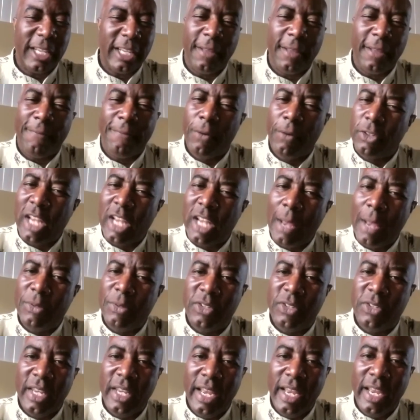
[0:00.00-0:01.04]
was like the
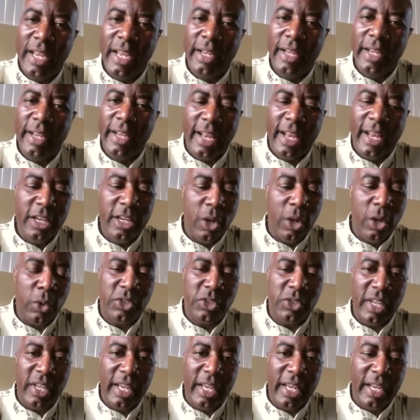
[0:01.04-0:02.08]
first time seeing
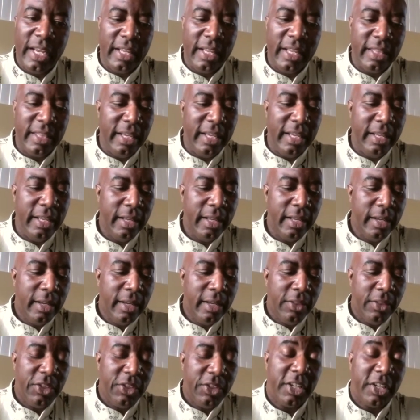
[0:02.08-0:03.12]
and noticing the
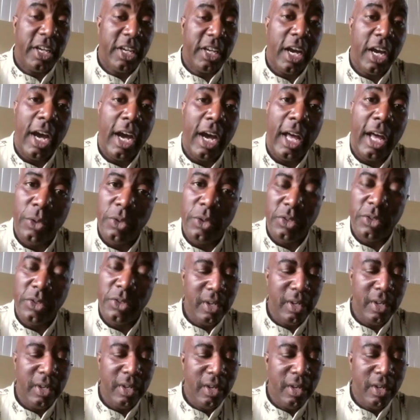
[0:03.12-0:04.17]

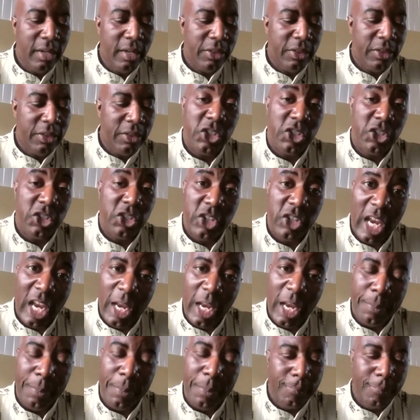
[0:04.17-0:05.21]
colors, the
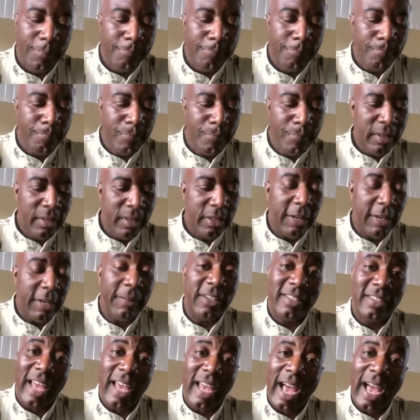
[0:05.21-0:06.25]
shape, the
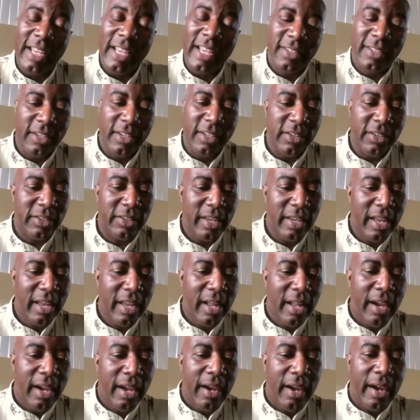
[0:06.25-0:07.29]
different
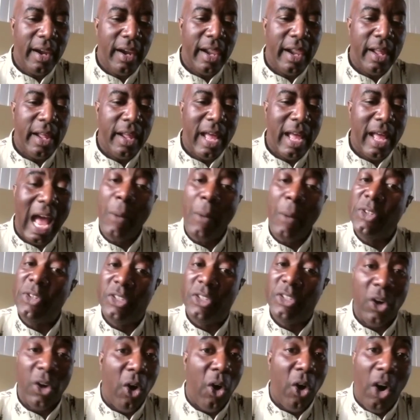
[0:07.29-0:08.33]
sizes. I
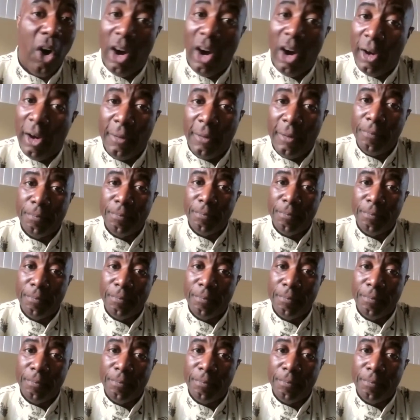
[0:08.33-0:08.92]
was in awe.